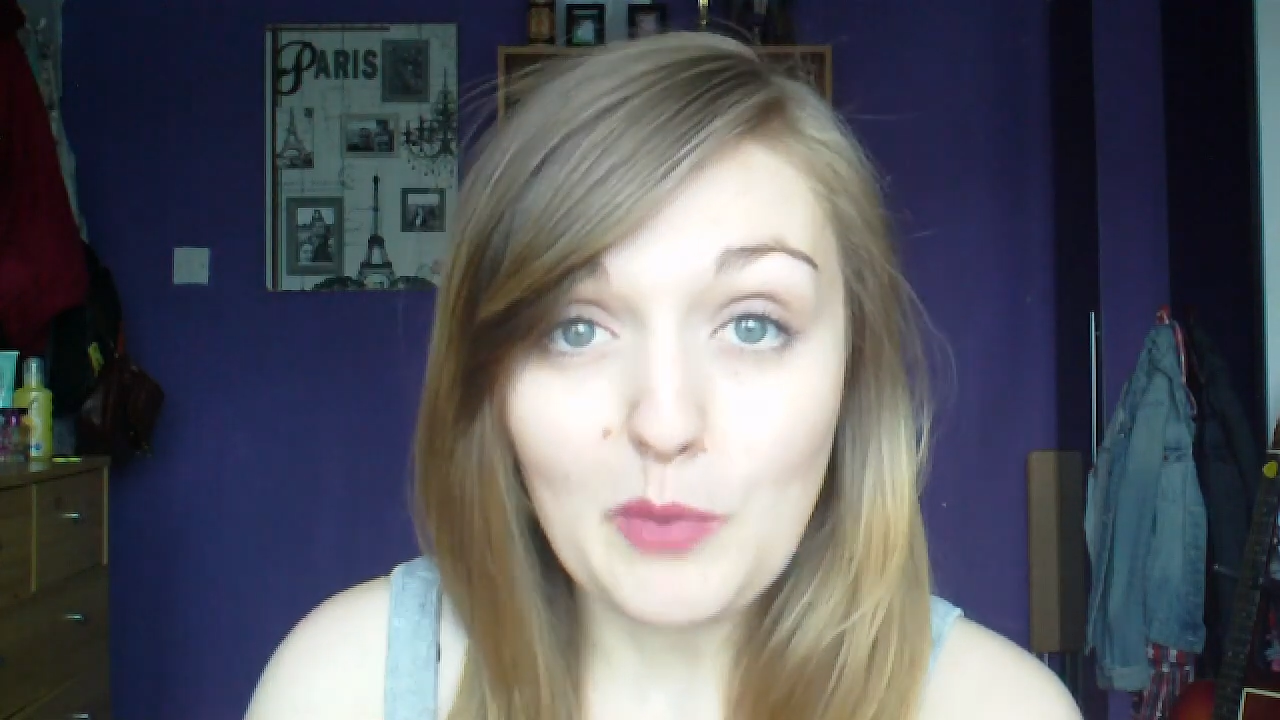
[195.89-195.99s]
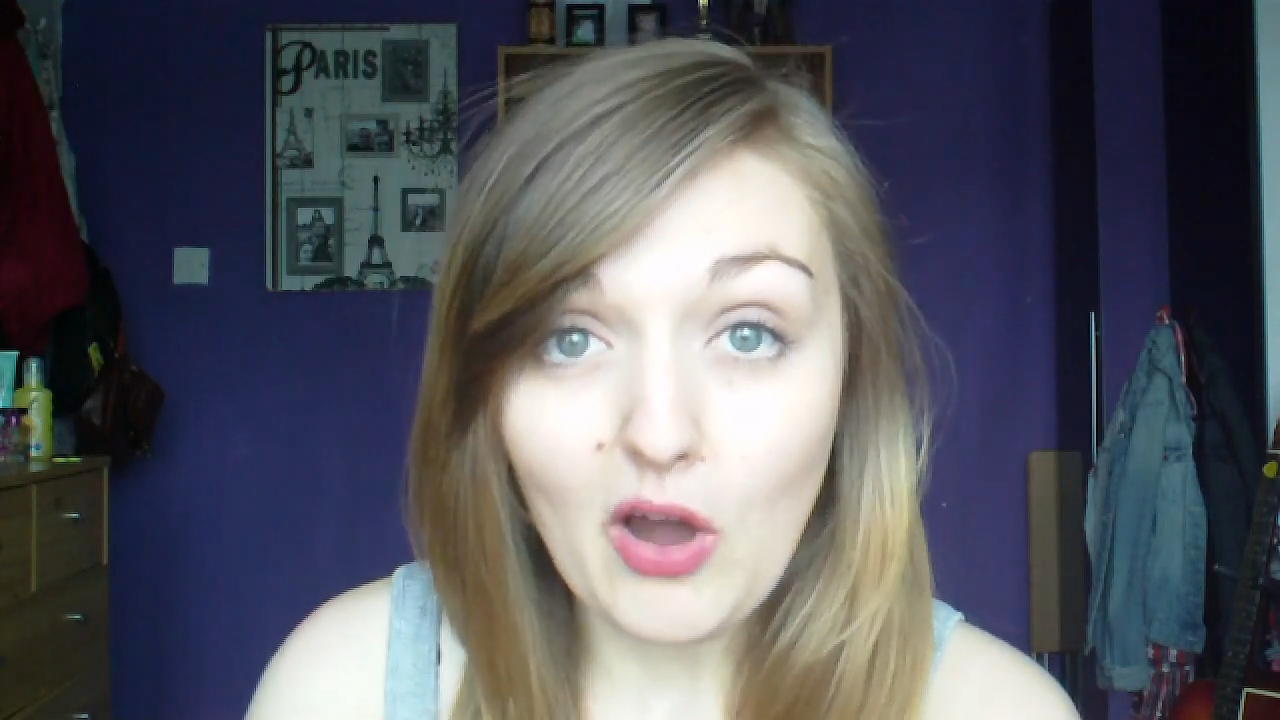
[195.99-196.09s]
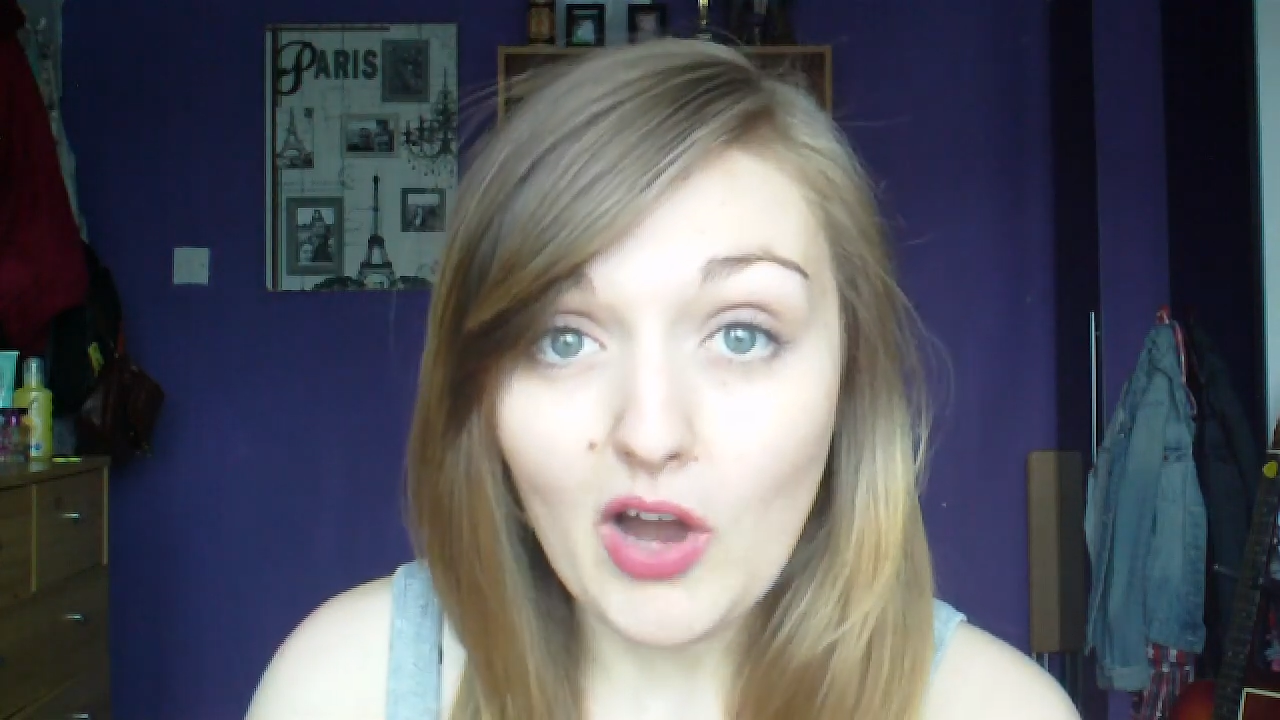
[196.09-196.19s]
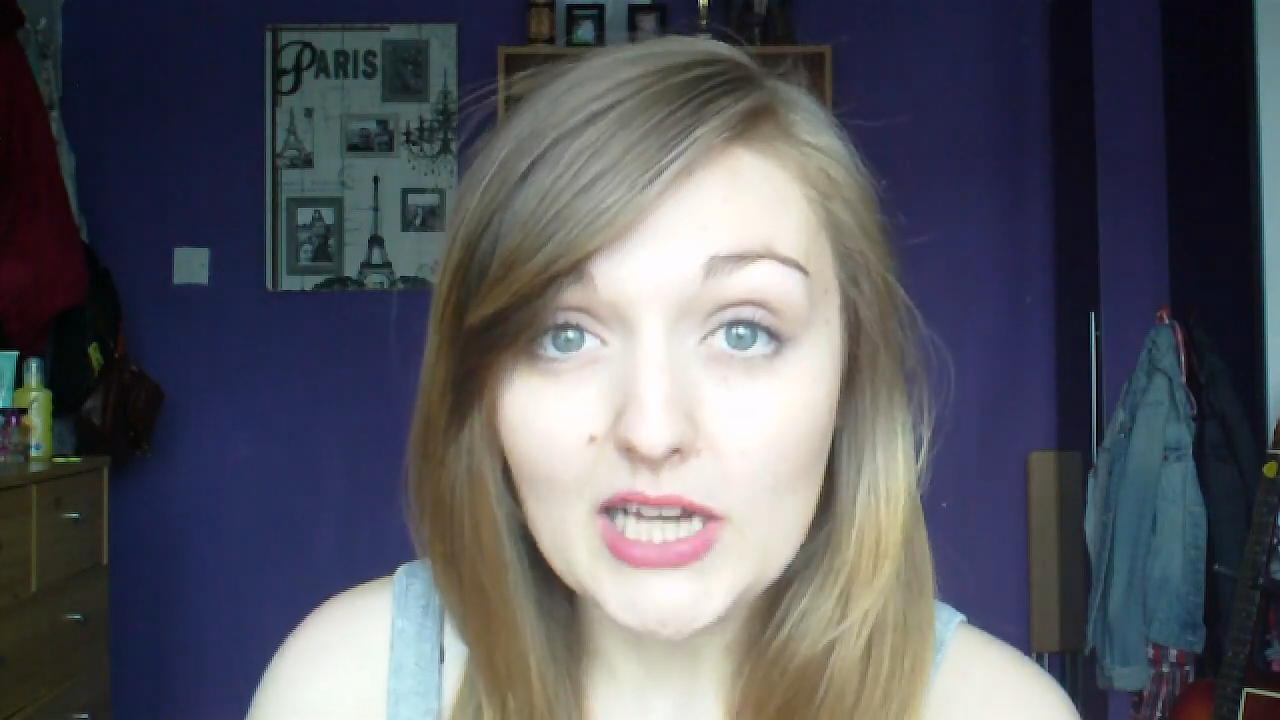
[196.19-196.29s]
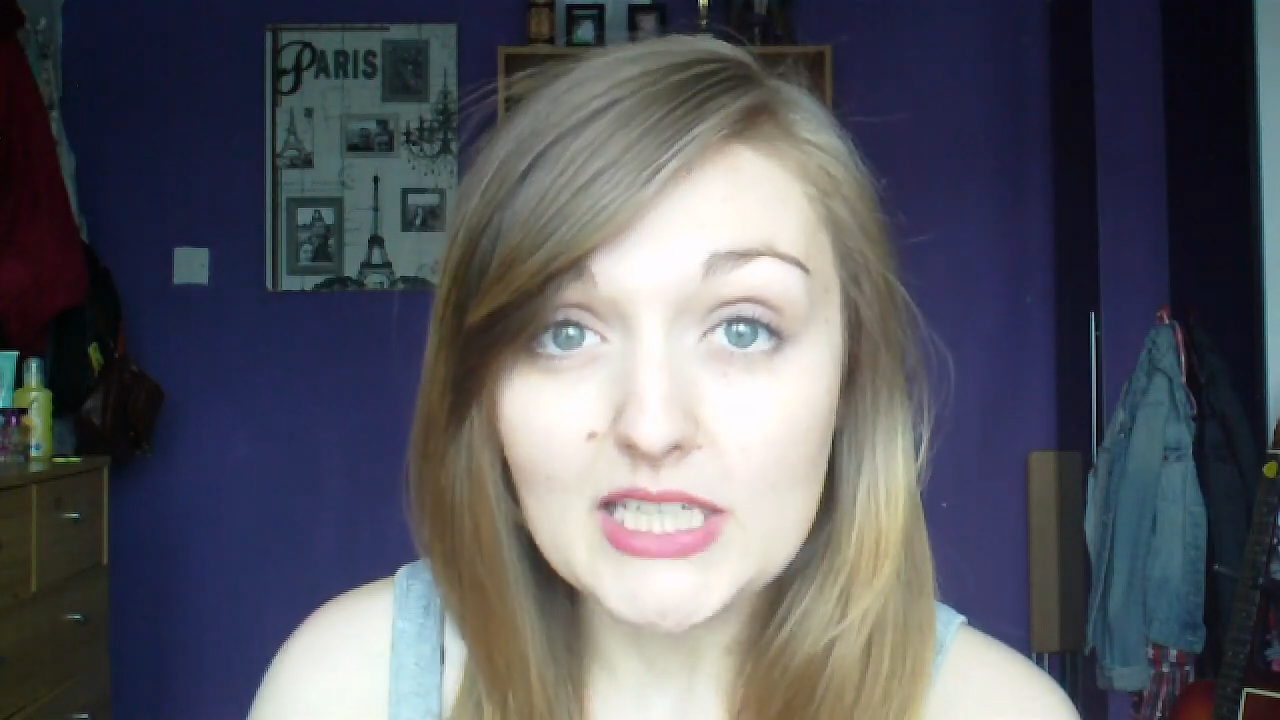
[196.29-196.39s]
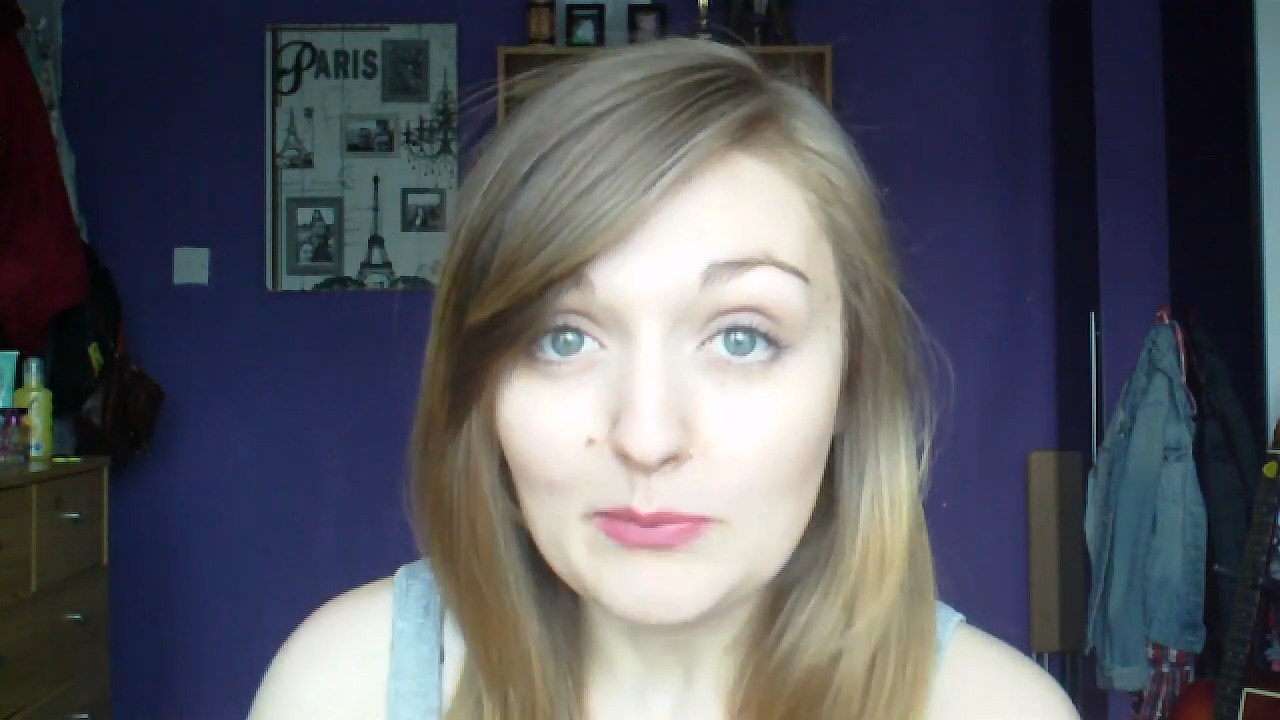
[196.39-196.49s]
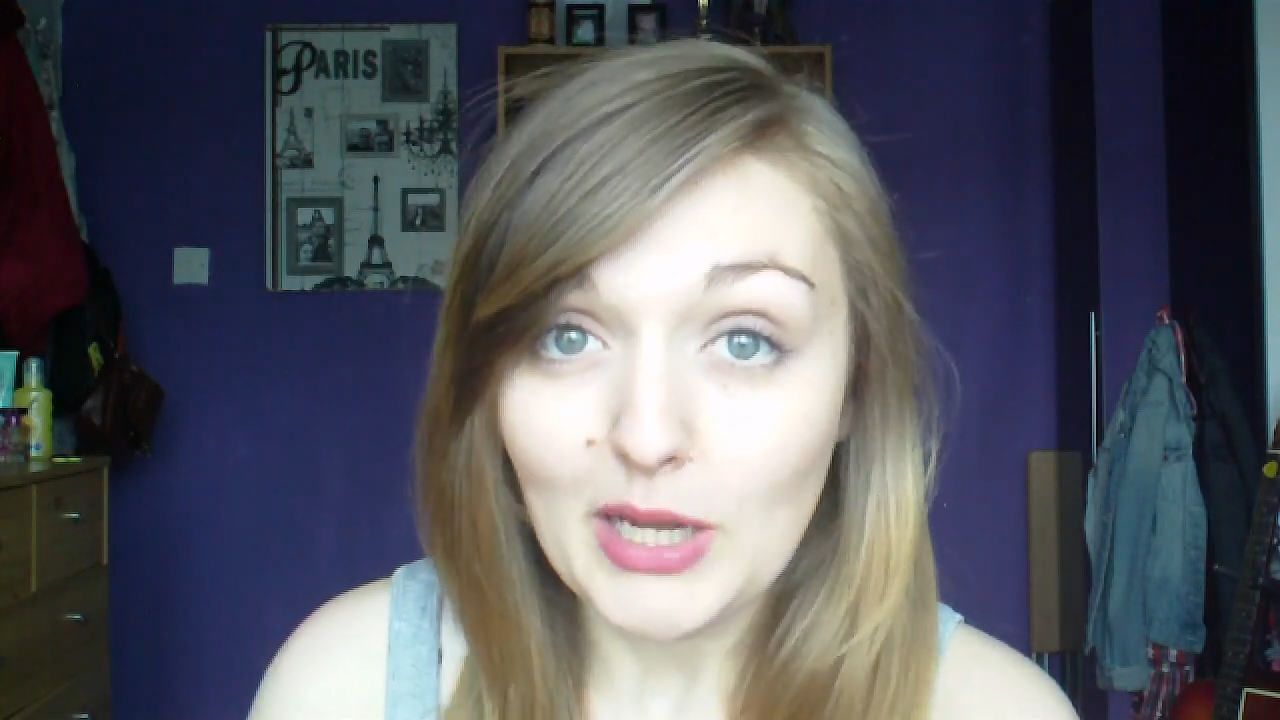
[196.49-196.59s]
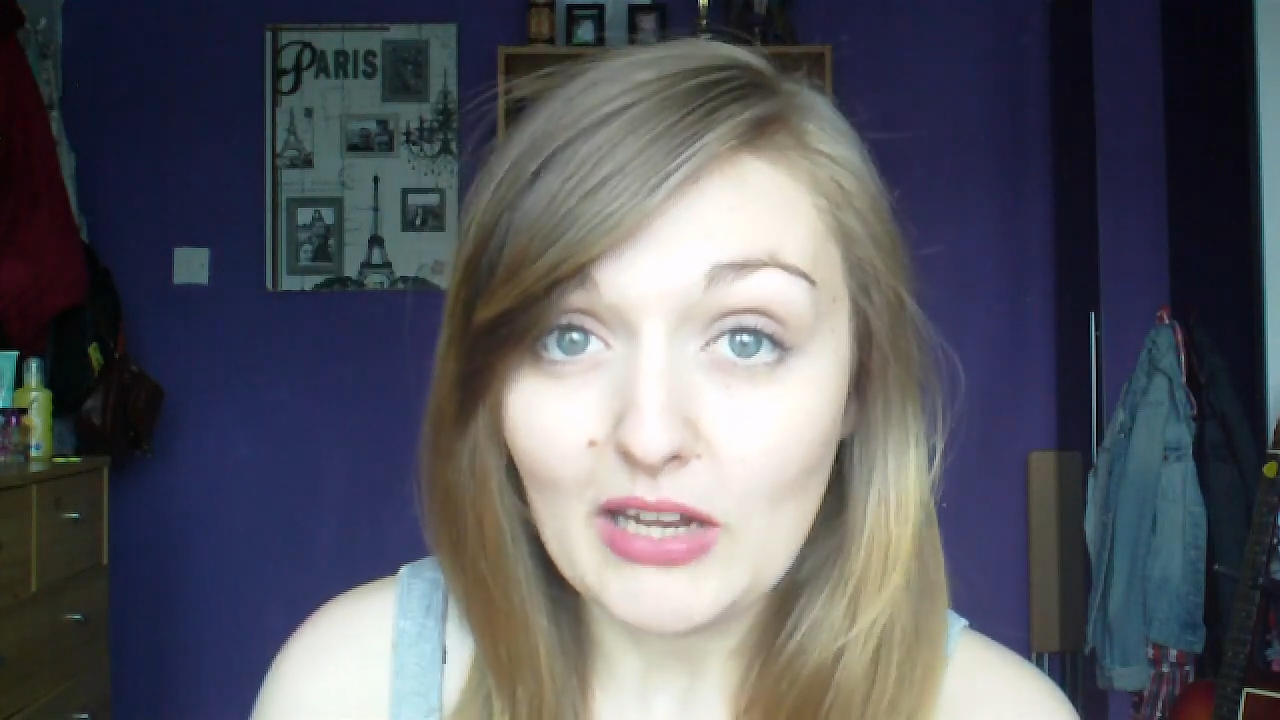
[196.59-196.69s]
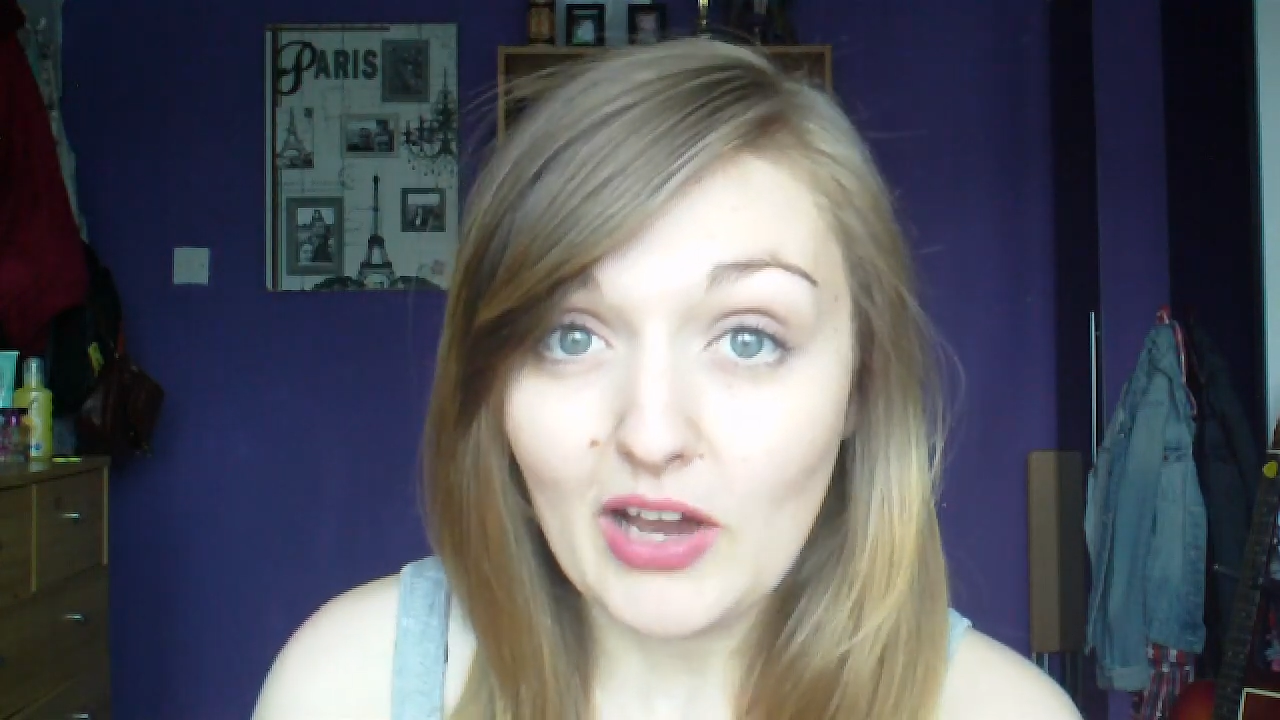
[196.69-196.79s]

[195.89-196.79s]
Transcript: behind in my